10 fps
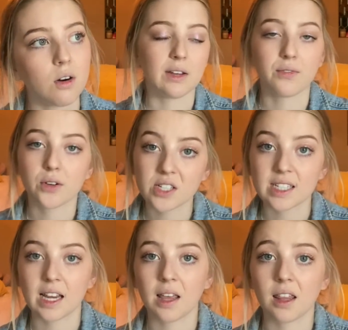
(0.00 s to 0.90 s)
If you're
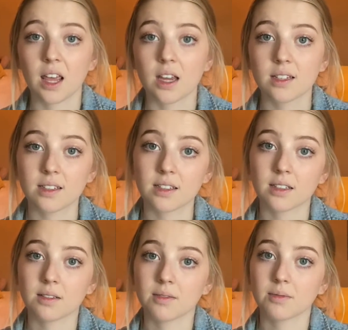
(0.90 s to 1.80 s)
seeing this,
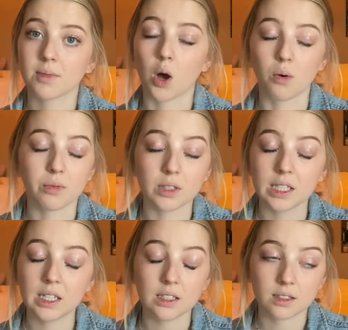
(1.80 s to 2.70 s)

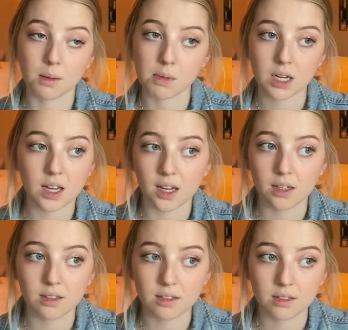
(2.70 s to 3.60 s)
hopefully somebody
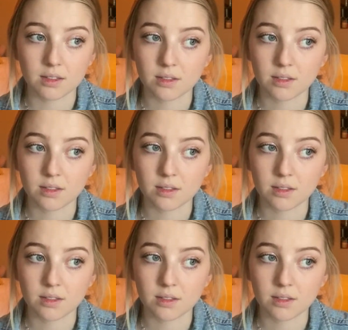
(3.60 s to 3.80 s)
is.